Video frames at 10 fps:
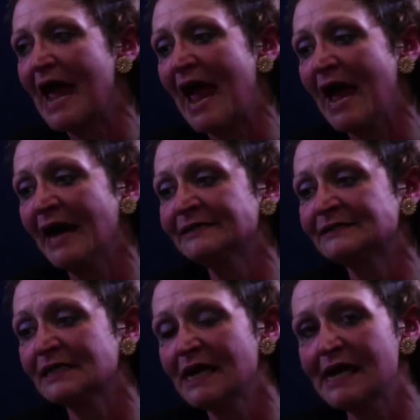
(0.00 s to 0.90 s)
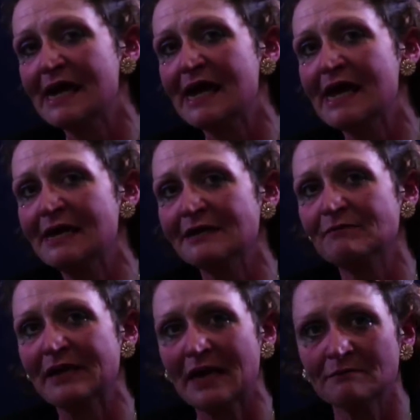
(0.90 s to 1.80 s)
And
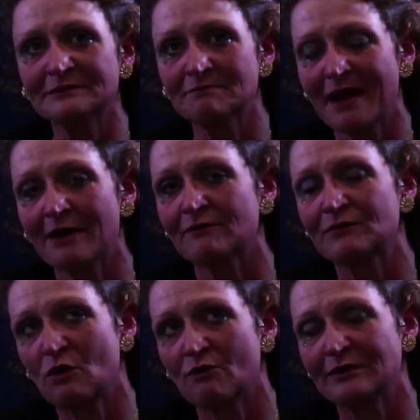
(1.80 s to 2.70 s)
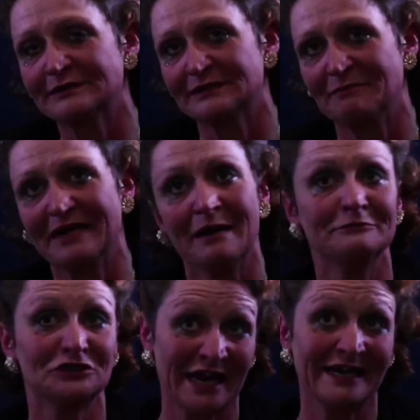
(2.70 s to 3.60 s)
it becomes a matter of course to
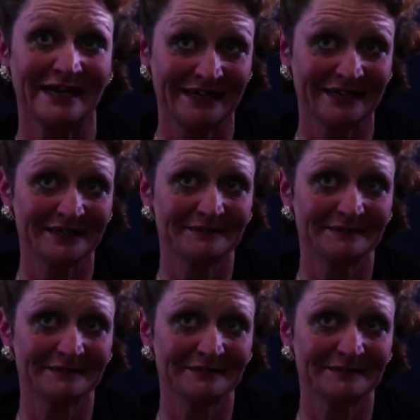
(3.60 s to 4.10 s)
become jaded